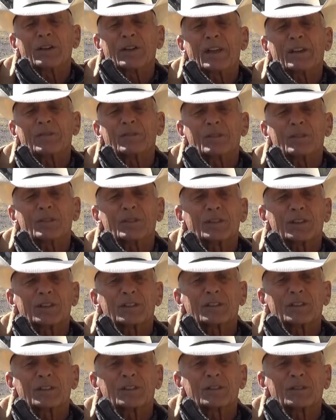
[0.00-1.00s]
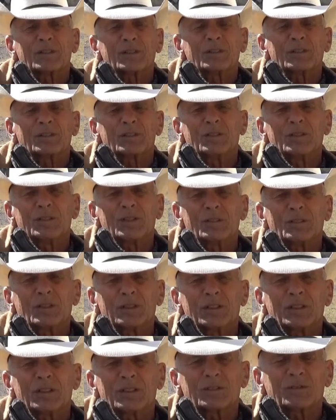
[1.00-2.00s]
that for 6 years, and
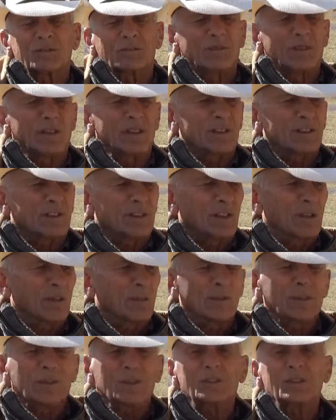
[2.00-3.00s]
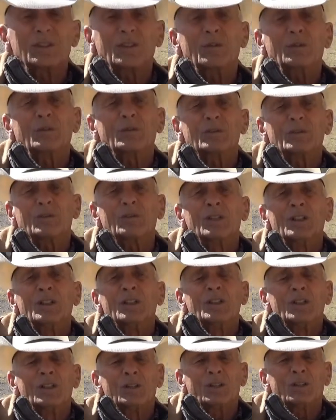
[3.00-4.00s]
usually as vice chairman or chairman. So
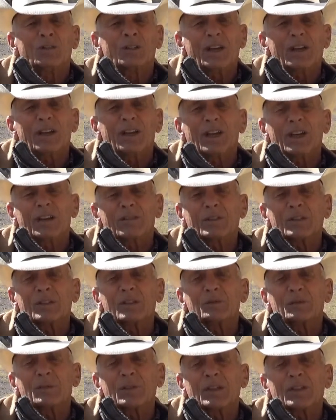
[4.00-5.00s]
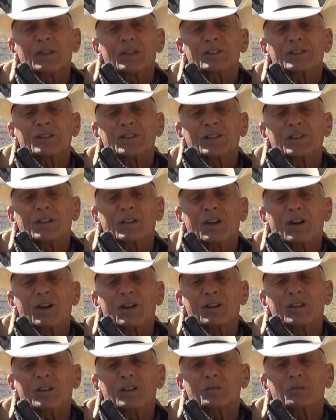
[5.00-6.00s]
we've had a lot of experience, and
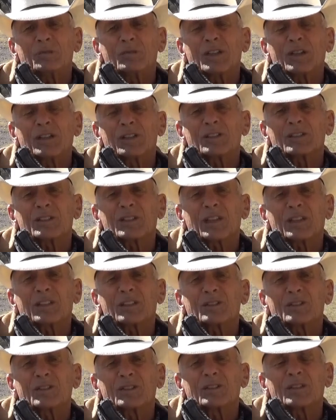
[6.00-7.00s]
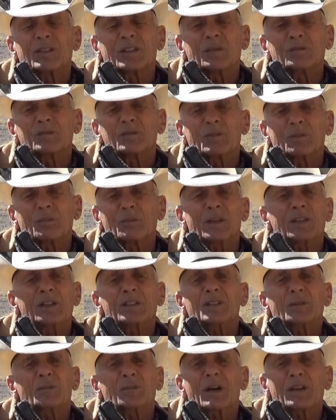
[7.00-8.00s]
all these things took a
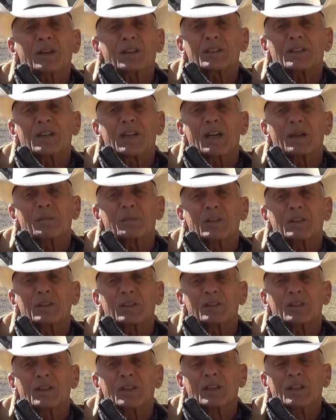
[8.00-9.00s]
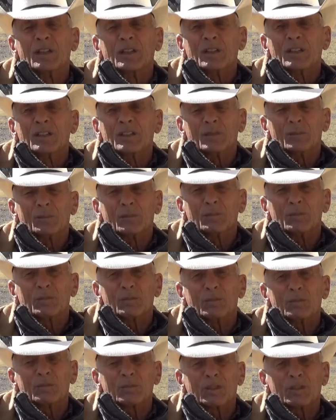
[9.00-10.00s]
tremendous amount of time, because the
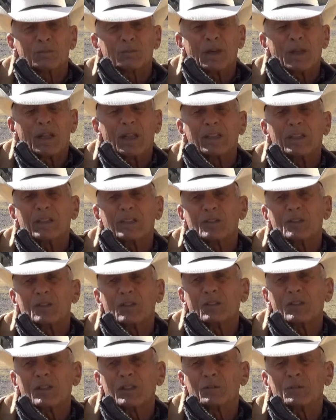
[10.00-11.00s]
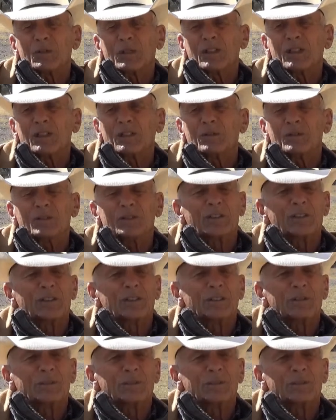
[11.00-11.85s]
planning and zoning meeting was in